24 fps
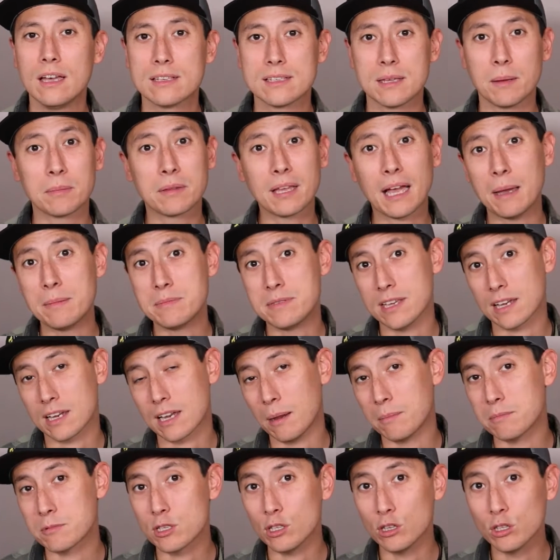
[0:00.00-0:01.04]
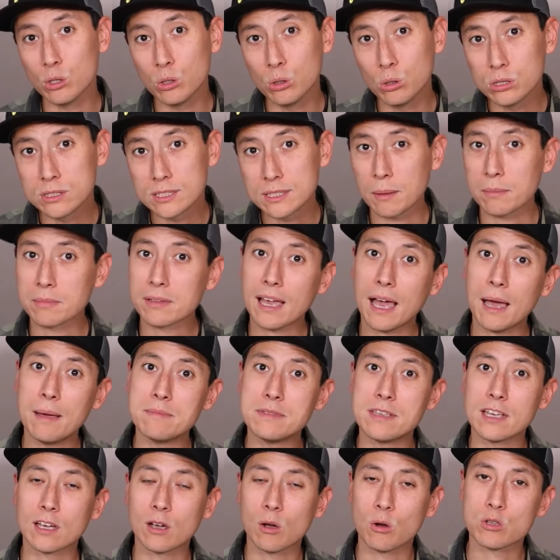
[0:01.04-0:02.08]
Sometimes it comes loose,
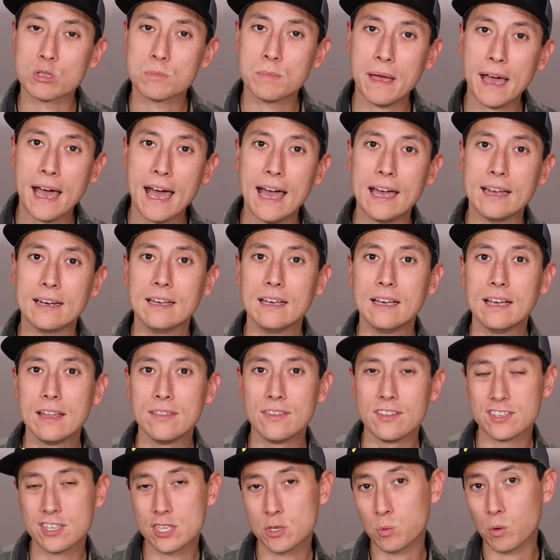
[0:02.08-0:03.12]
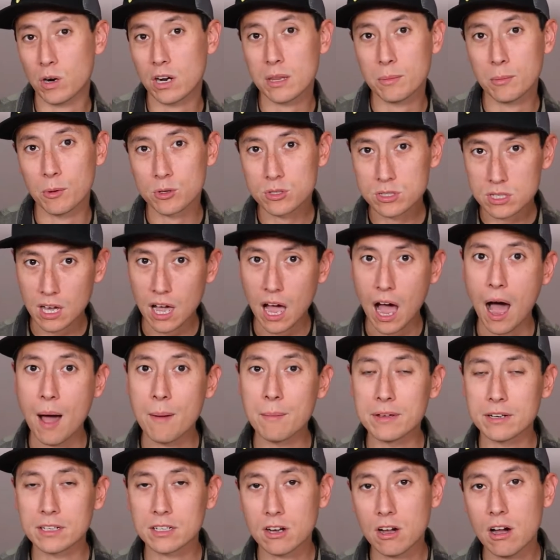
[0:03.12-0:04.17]
sometimes it goes bad. This is one of the most
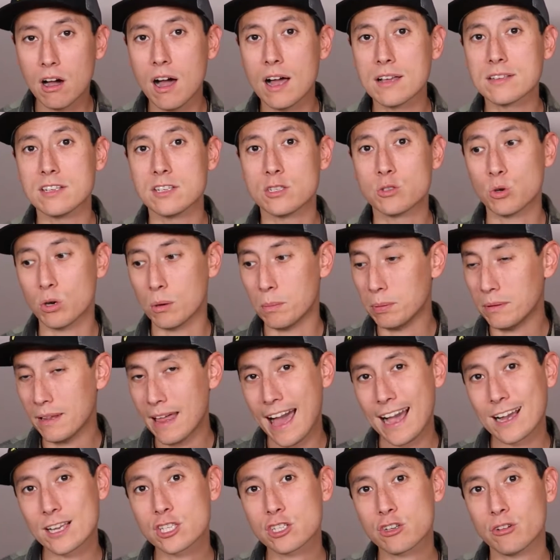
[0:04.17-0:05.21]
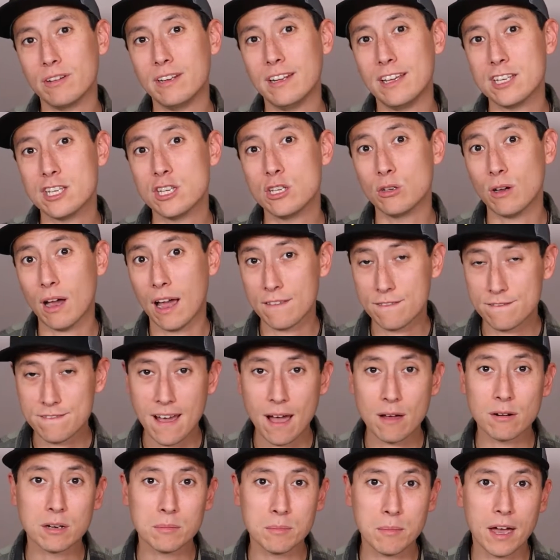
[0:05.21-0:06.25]
common causes to a black screen issue I've
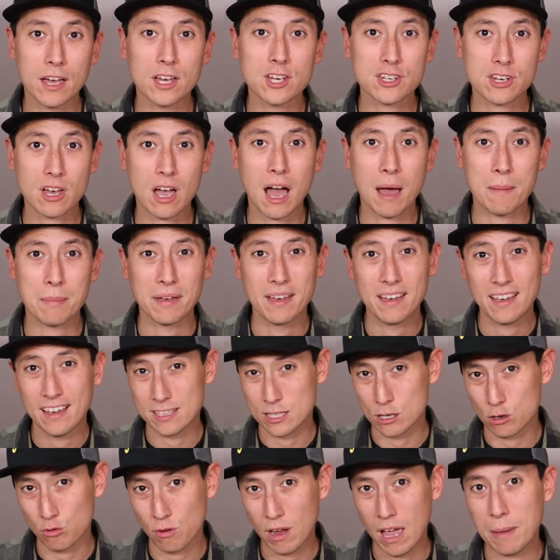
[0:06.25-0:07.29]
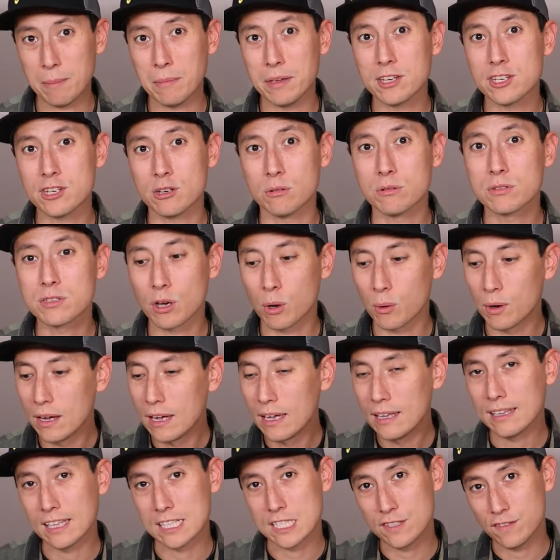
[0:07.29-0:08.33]
found in my shop is a RAM issue. So
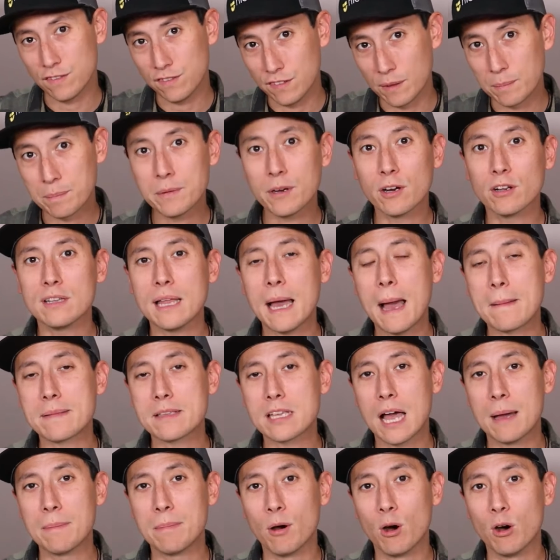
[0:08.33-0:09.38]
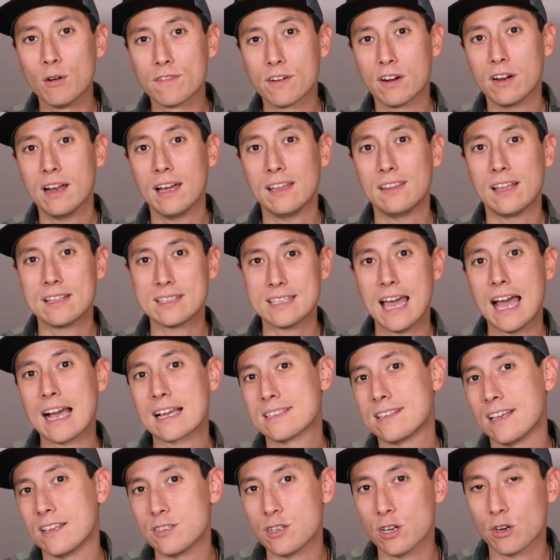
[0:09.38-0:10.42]
let's flip your laptop over and let's
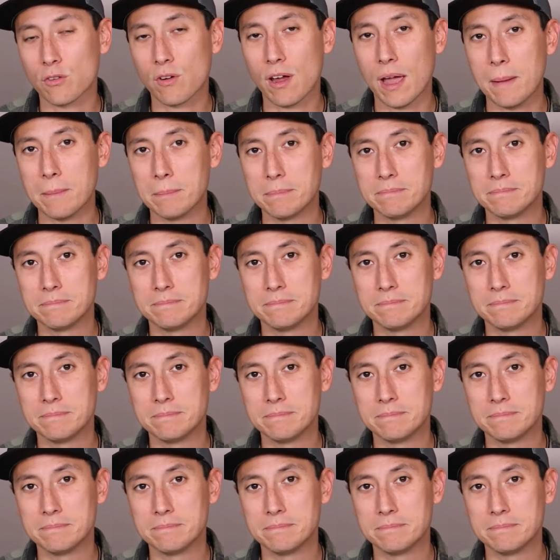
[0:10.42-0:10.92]
access your RAM.